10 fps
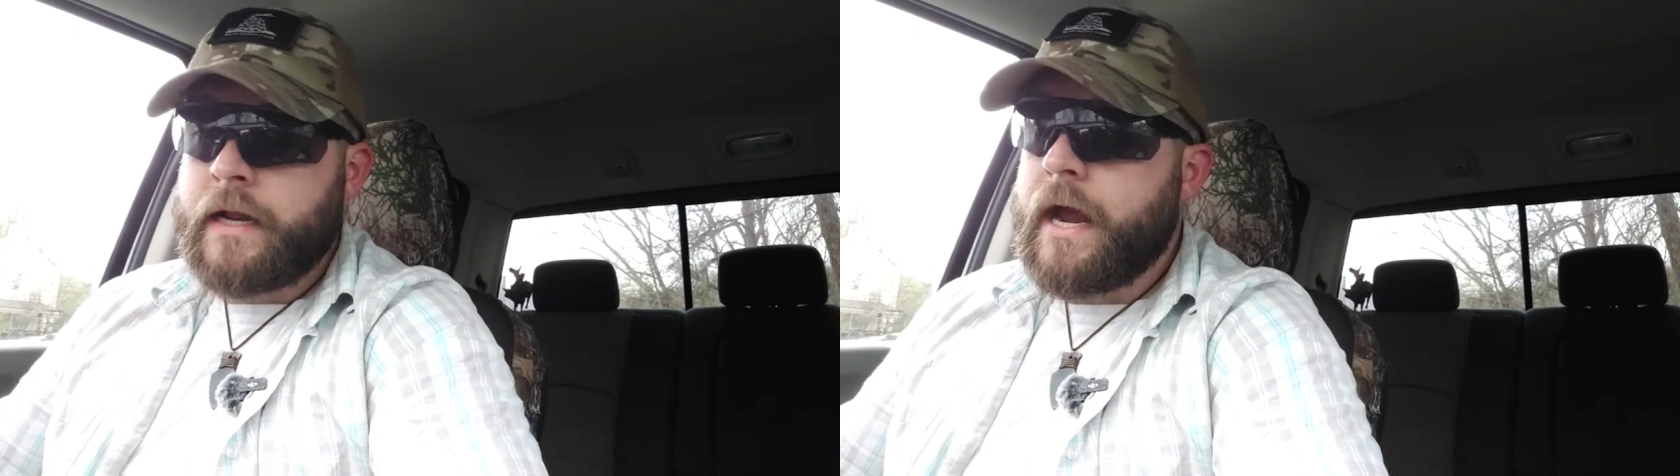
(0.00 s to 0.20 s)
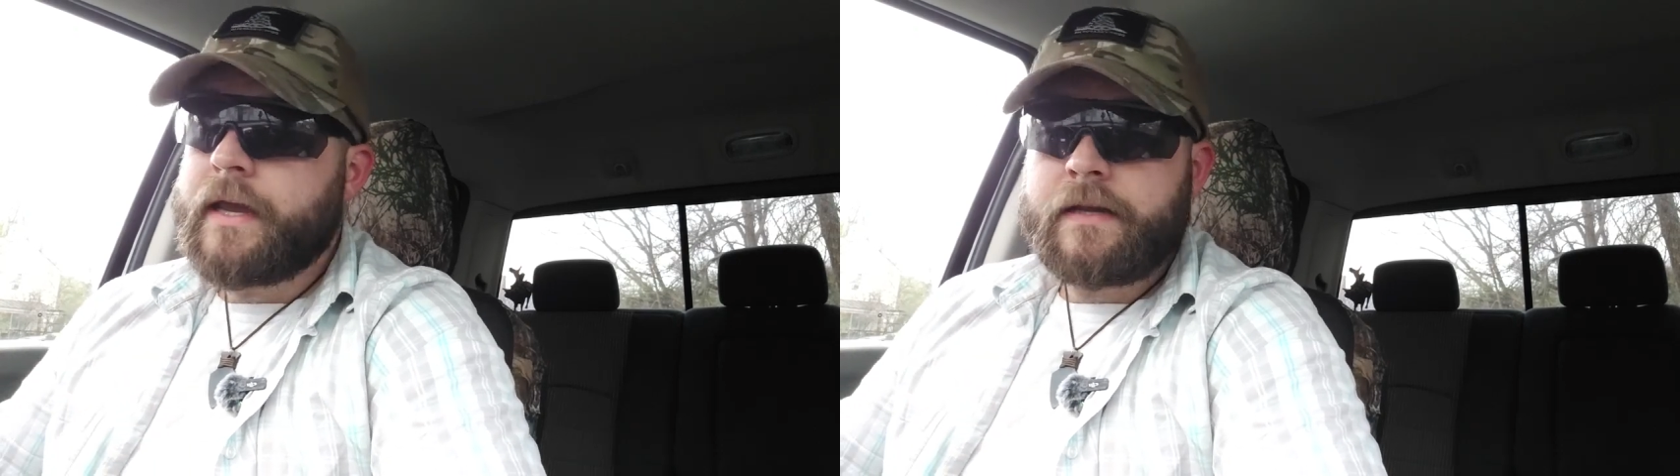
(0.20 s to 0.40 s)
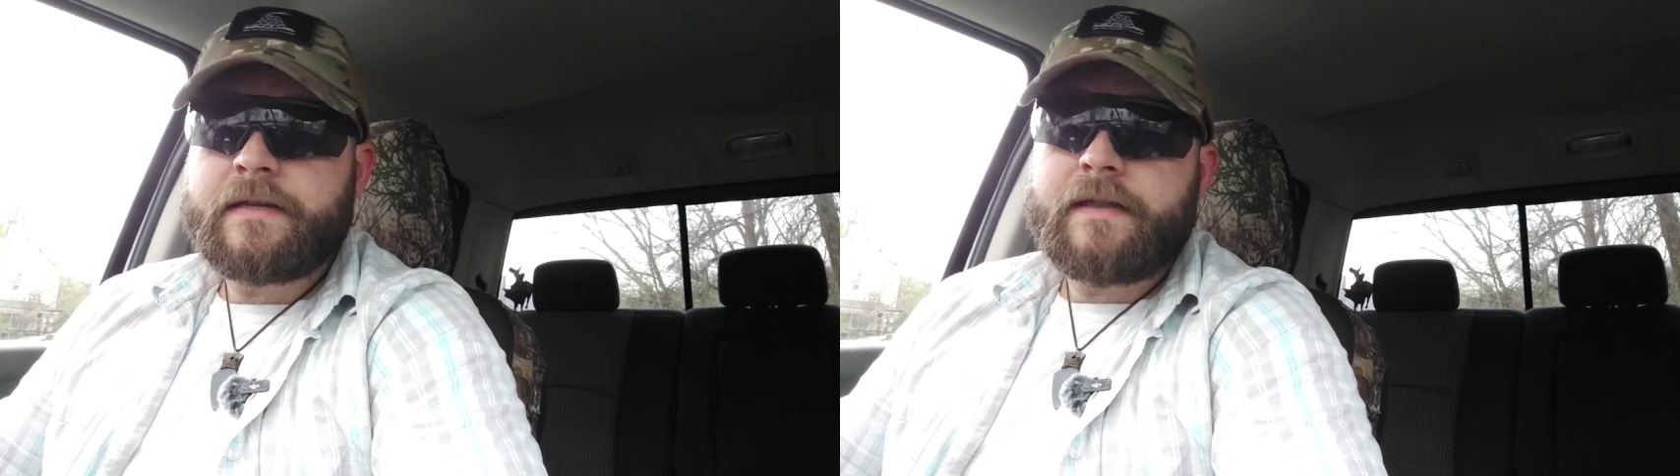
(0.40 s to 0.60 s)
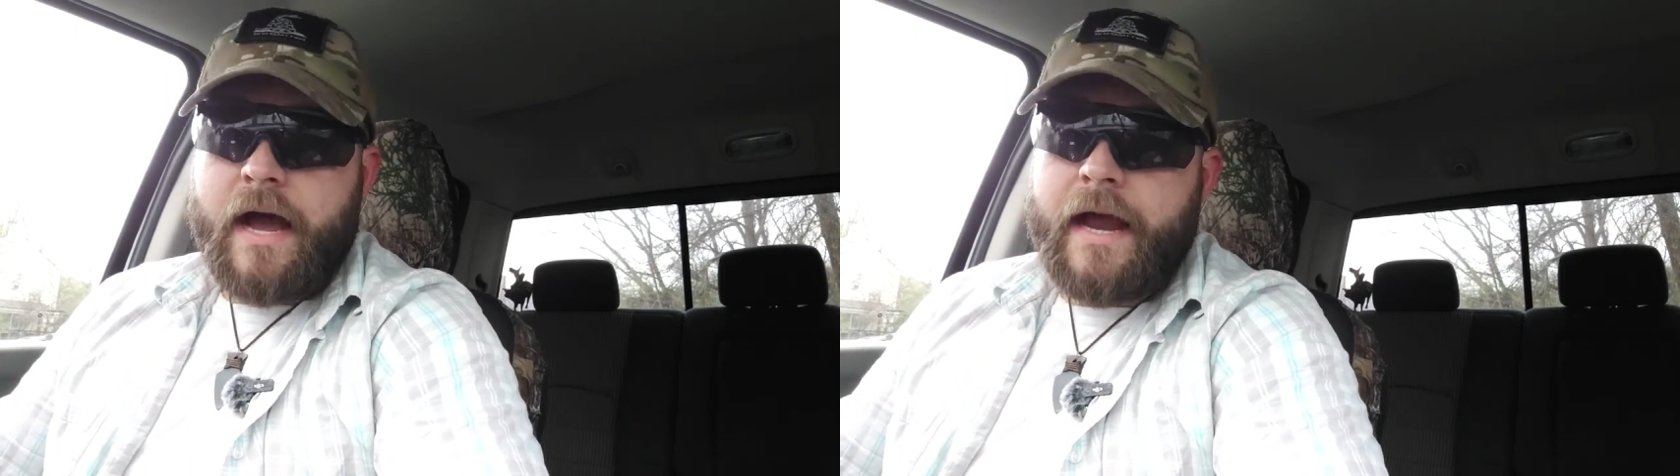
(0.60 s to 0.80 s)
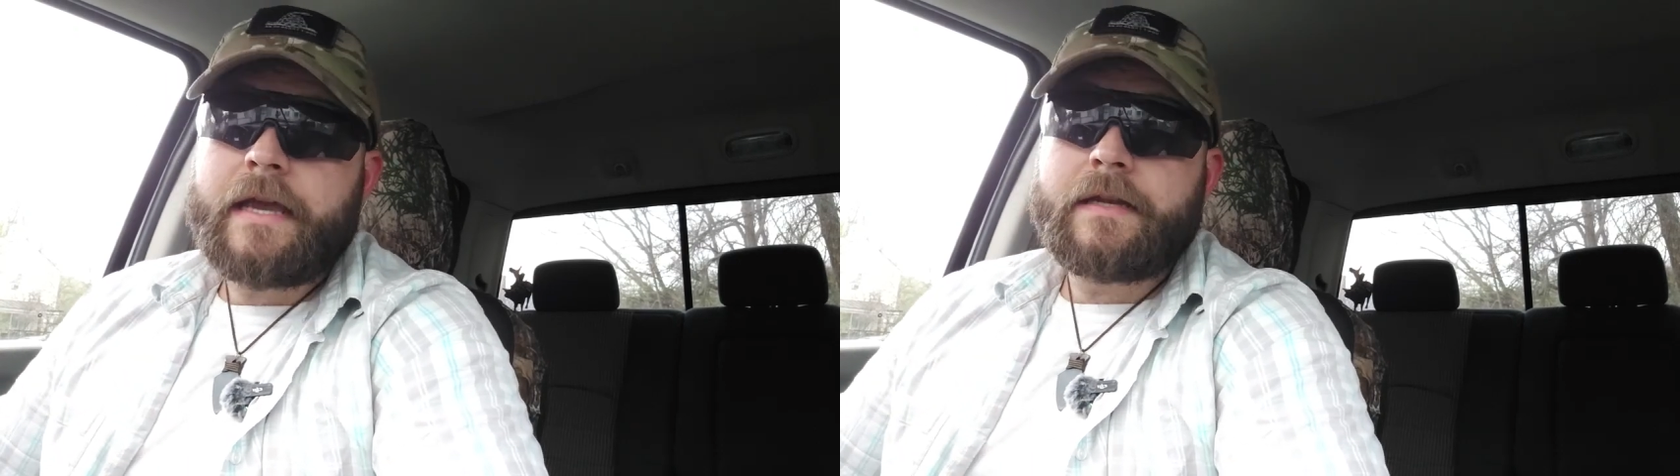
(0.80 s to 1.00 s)
and I can
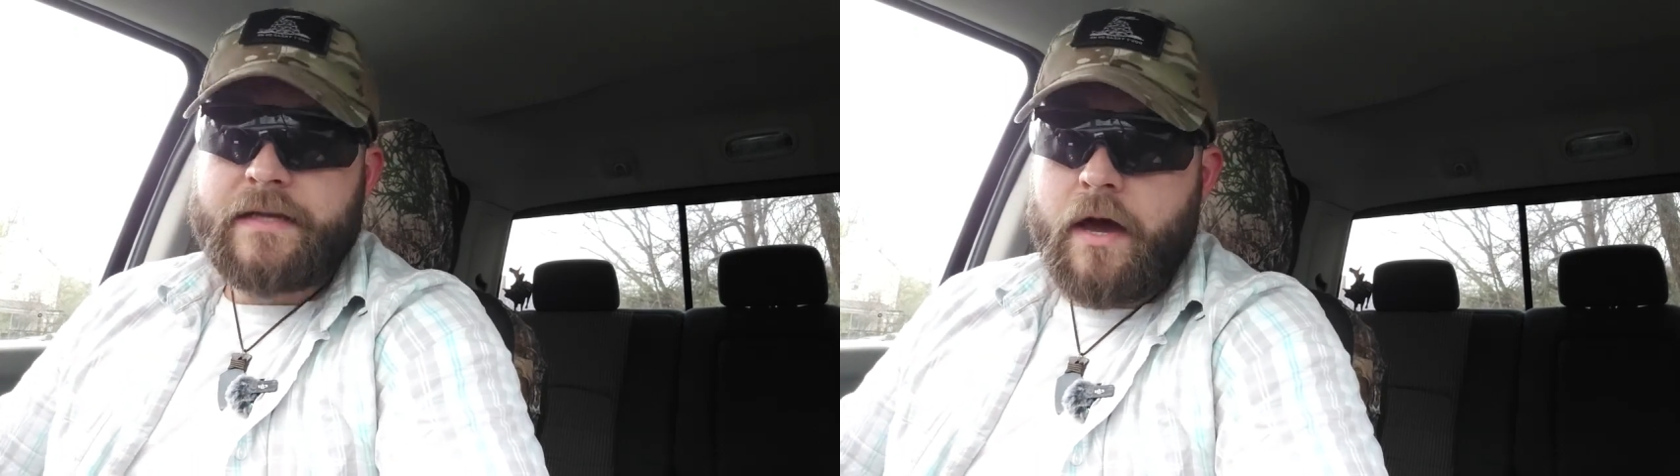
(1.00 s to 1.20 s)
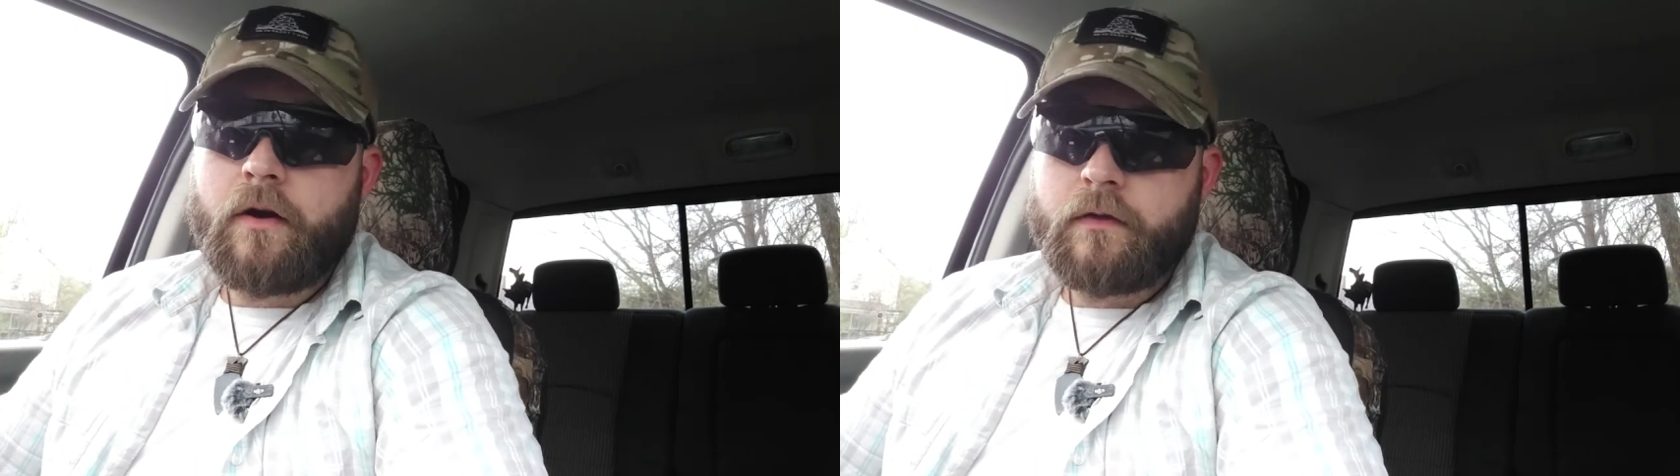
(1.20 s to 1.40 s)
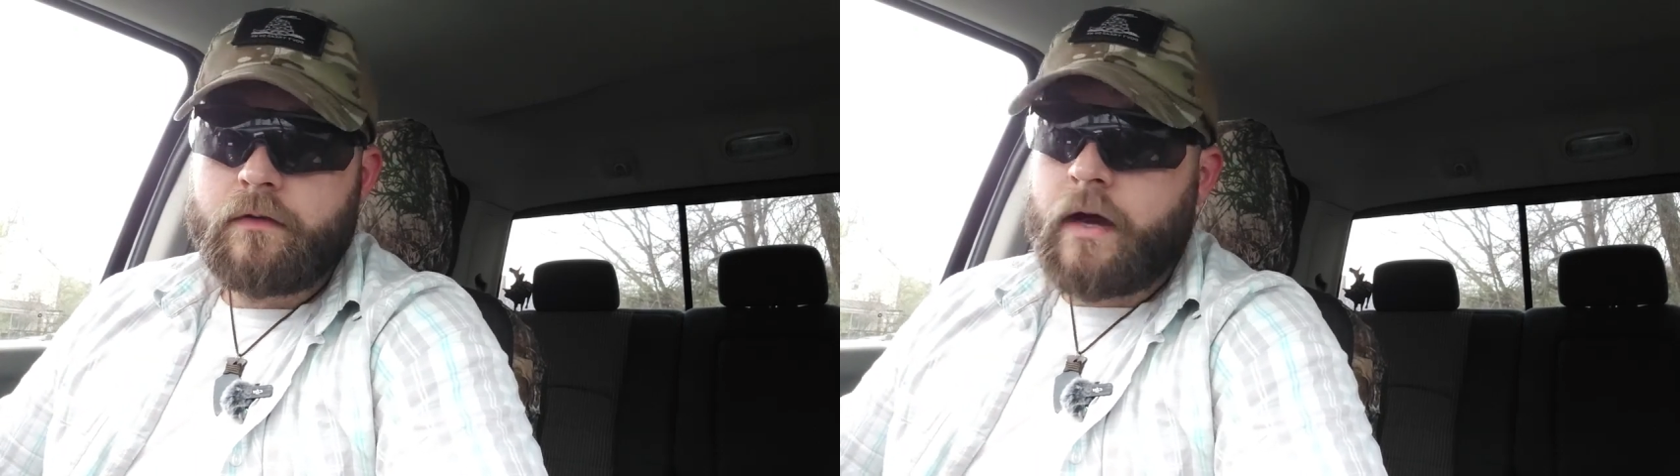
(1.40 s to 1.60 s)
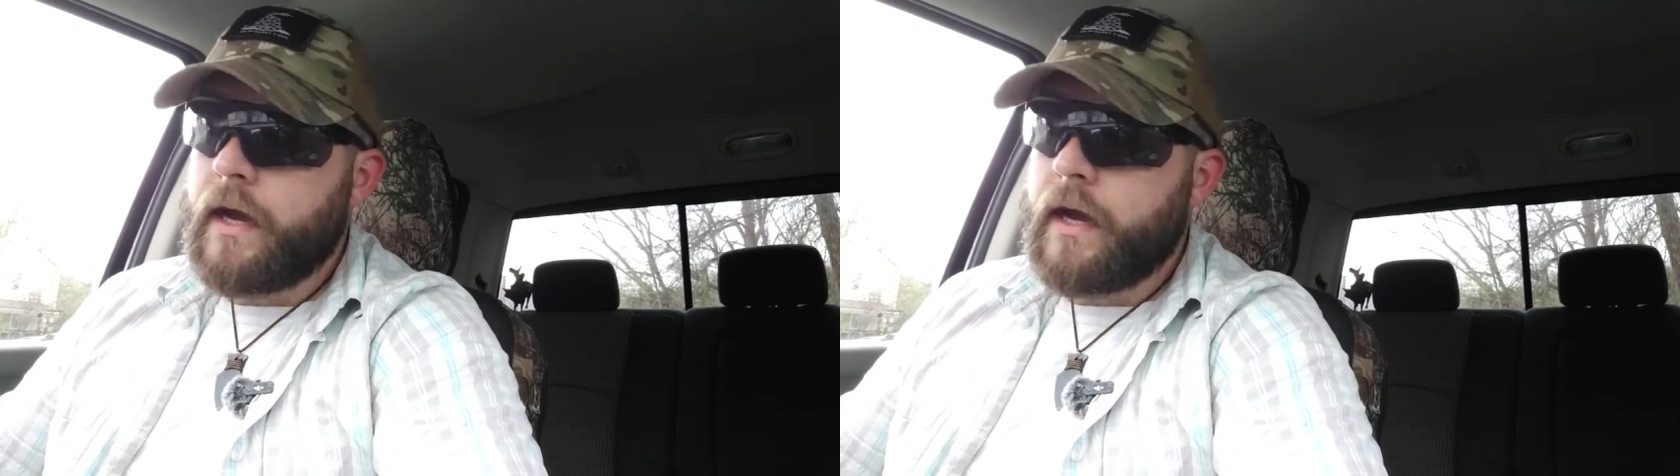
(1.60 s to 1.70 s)
tell.